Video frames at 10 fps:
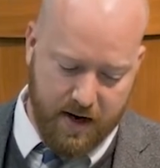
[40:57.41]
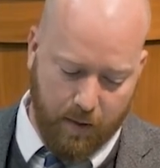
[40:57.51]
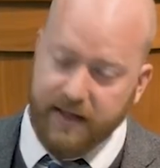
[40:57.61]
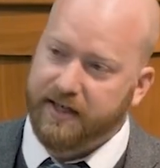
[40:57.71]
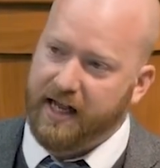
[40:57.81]

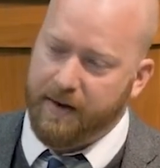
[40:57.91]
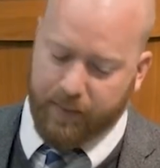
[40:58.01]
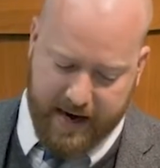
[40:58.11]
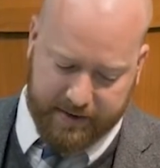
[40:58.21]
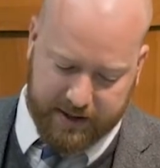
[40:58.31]
We
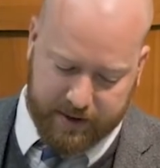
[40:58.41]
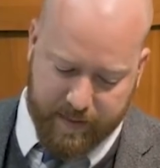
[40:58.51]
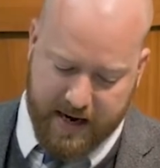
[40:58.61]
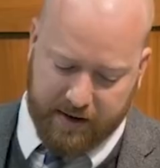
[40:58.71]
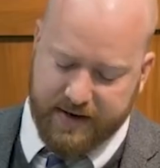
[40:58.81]
celebrate this
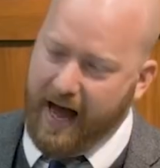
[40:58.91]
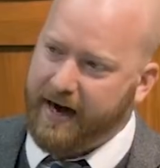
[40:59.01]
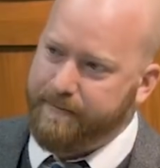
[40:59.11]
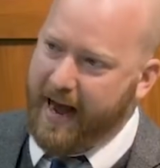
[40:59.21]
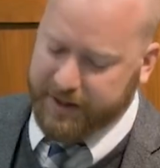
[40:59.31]
meal,
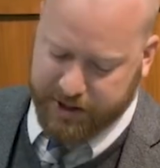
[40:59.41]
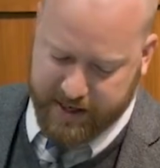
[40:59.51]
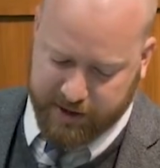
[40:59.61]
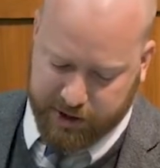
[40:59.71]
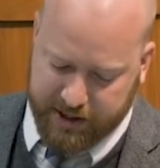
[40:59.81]
not
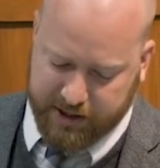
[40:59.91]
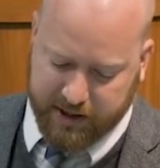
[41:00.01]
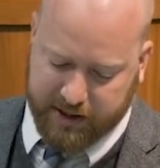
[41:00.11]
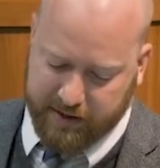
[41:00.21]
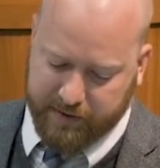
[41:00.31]
imagining
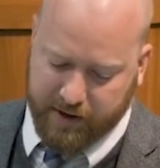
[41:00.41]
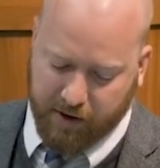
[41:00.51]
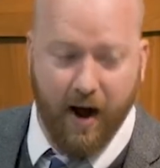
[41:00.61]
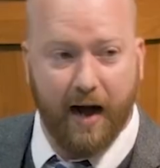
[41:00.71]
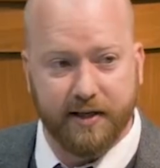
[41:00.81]
Jesus still on the
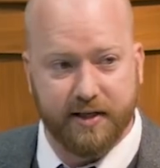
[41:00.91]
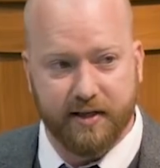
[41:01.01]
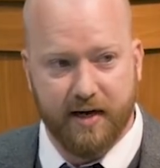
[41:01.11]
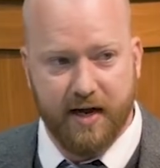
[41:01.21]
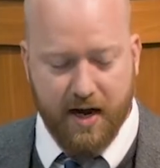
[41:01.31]

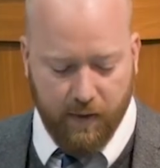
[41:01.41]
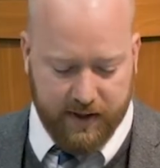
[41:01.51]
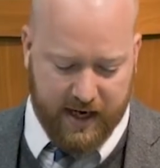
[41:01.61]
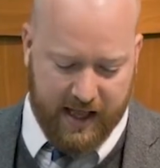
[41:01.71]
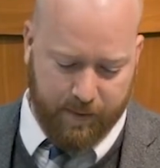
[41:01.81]
cross.
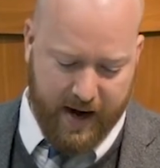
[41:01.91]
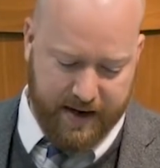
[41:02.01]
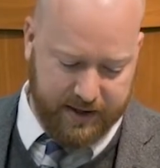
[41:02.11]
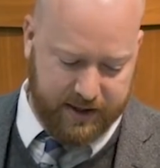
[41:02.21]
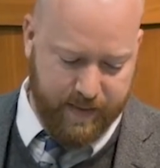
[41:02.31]
We
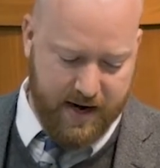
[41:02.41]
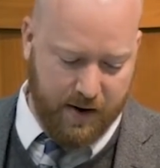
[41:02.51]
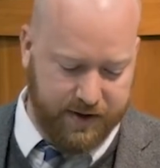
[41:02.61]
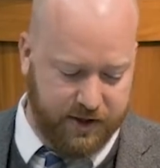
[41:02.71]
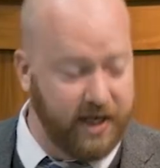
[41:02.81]
celebrate this
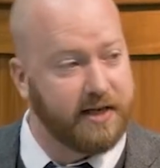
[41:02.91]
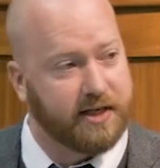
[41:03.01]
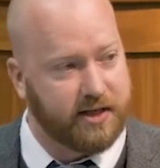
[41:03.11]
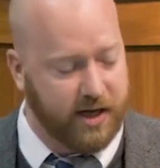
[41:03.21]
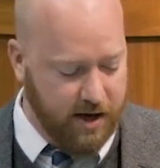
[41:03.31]
meal with
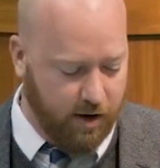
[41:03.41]
Jesus